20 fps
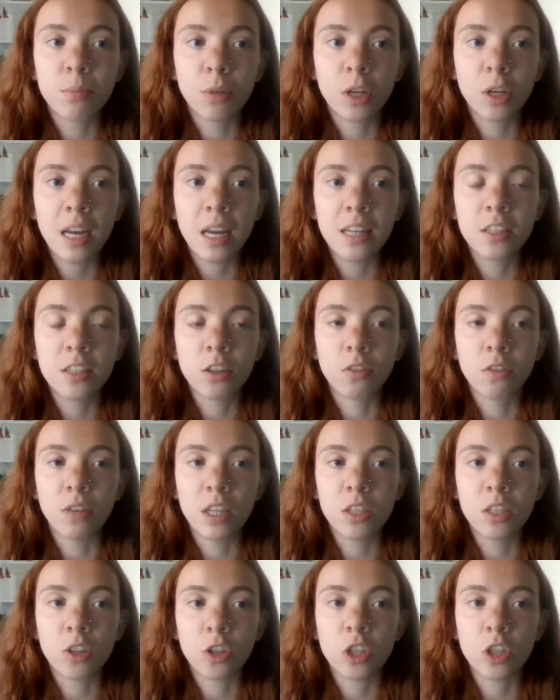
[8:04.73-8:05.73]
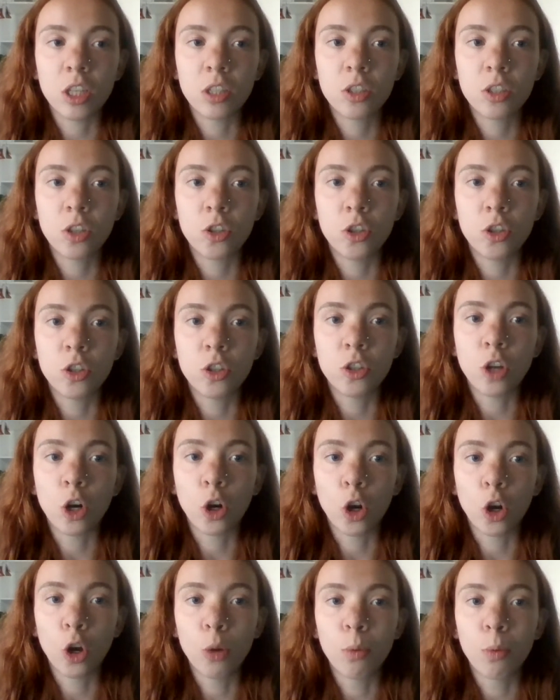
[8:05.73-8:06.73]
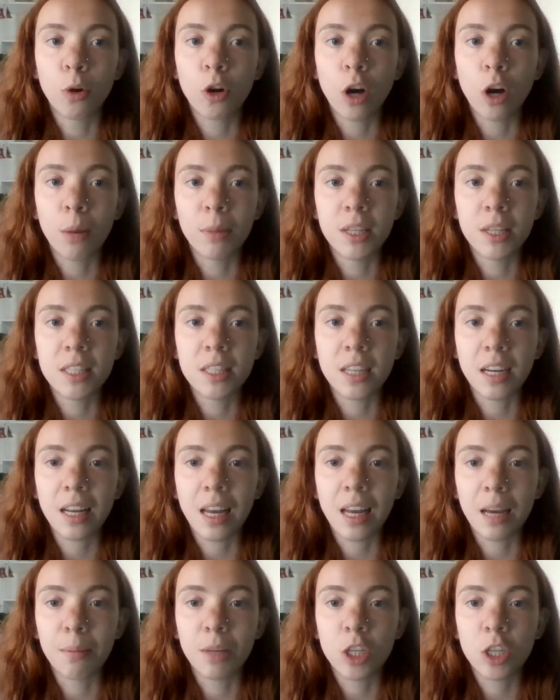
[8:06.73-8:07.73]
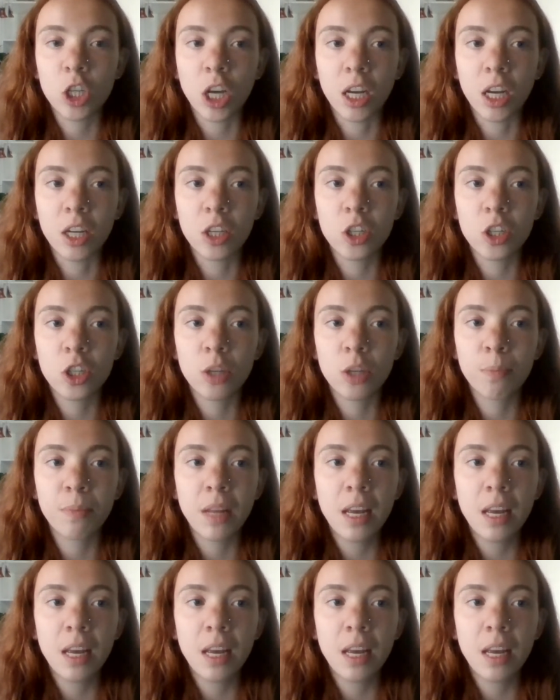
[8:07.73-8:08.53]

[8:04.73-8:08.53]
Mercator Research Institute on Global Commons and Climate Change.